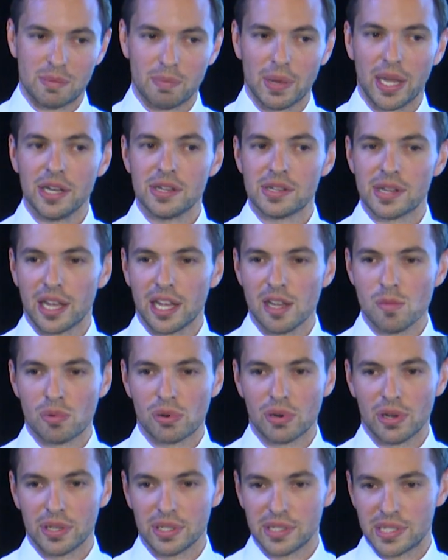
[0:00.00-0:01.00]
to maintain
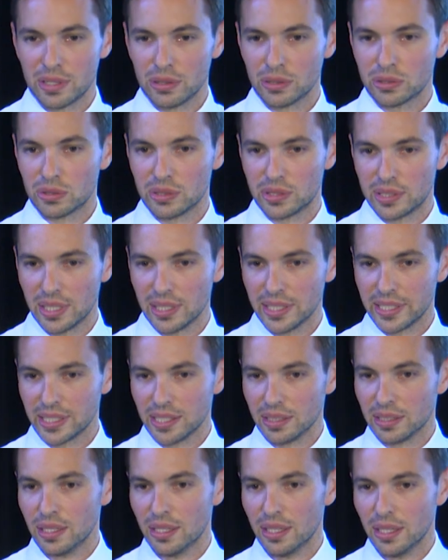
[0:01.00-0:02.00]
prior to Telstra selling
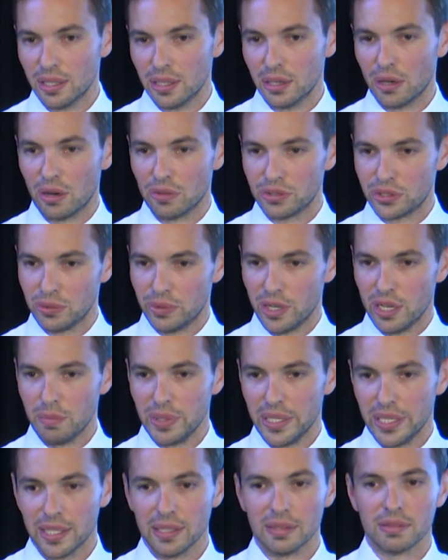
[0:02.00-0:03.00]
it off to
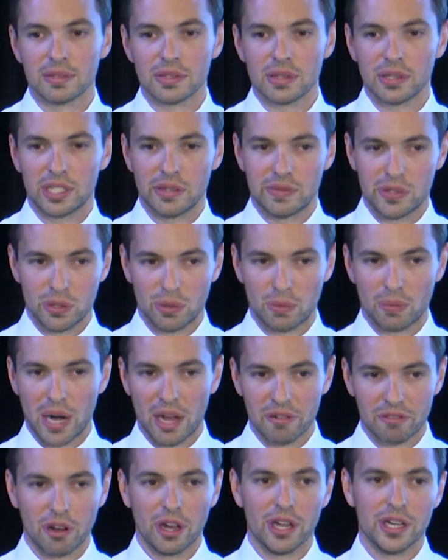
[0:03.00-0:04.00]
NBN. So it gives you a
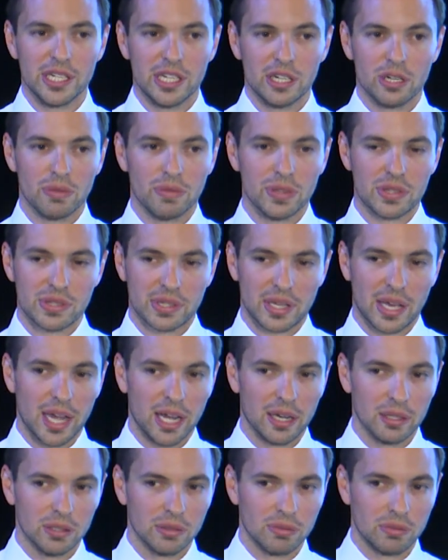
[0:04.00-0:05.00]
rough idea of the
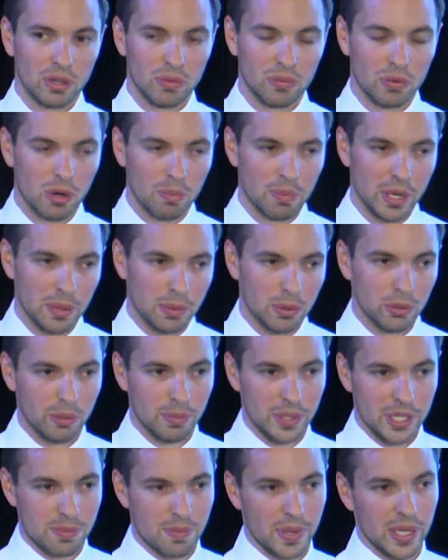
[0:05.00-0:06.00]
scale of what people will
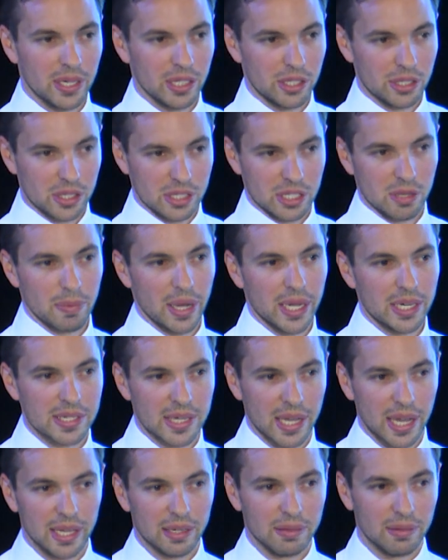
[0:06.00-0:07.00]
be spending just to
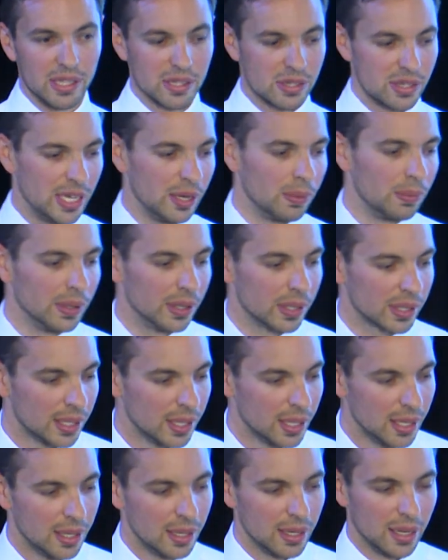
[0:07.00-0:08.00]
maintain this network.
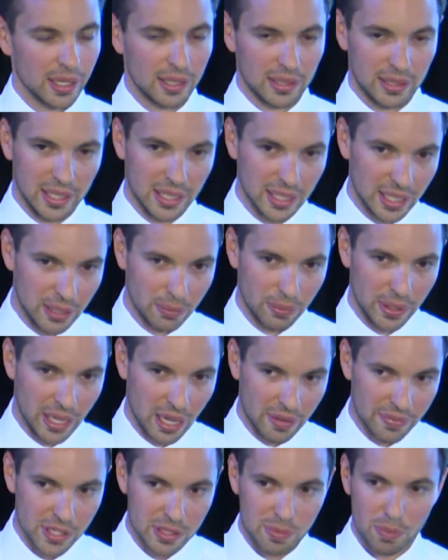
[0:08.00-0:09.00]
And clearly we
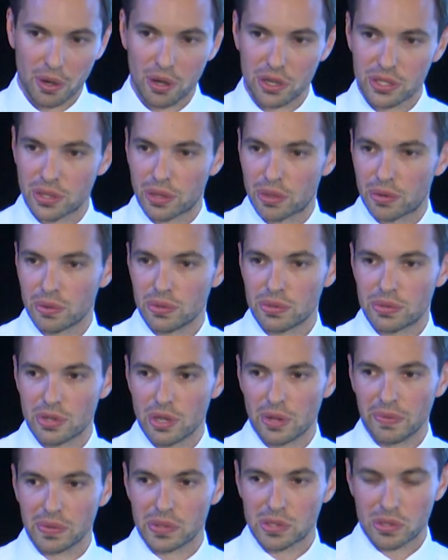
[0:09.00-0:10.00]
have exposure through
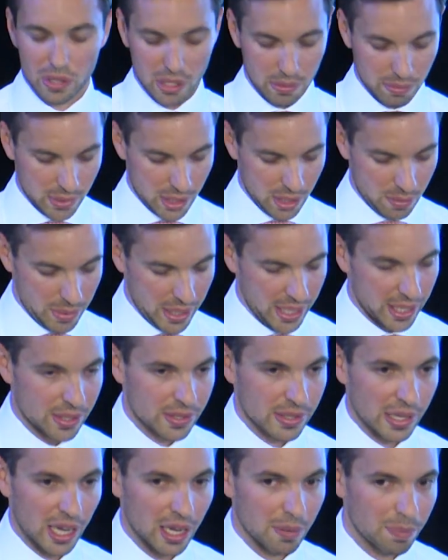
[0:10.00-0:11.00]
ServiceStream and
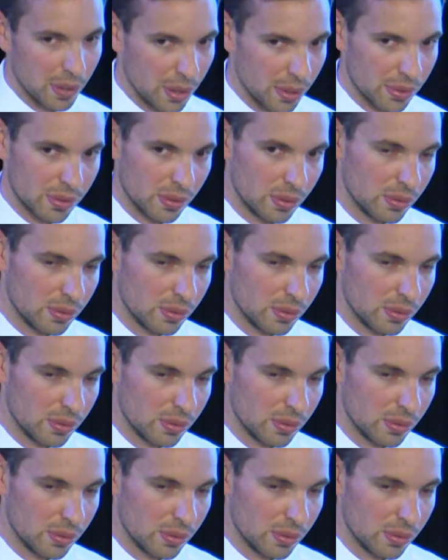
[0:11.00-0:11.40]
BSA, both